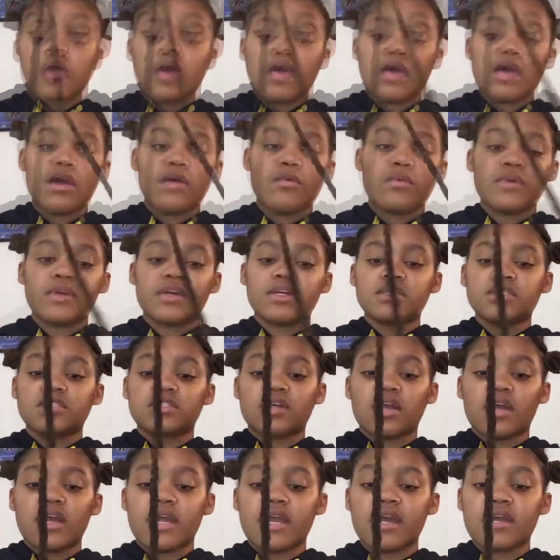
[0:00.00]
And we can
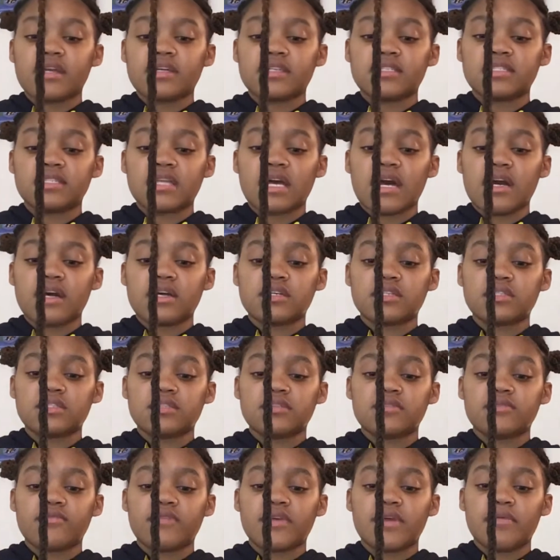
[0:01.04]
start
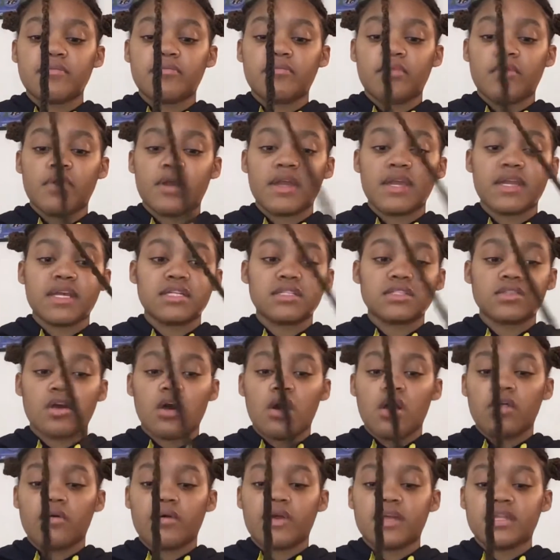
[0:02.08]
hairstyles and braids
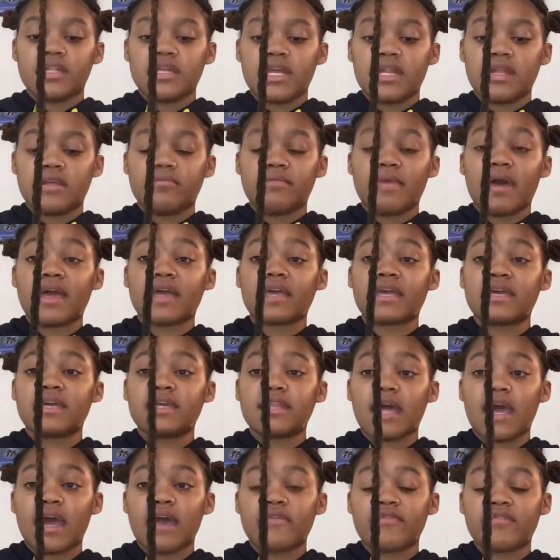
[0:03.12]
all the way dating back in
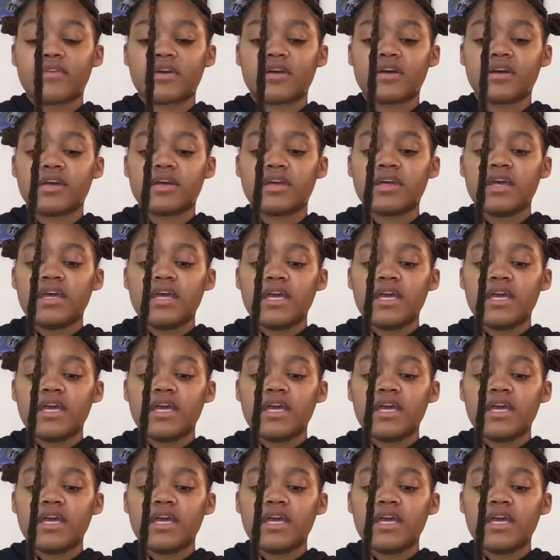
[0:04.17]
Africa.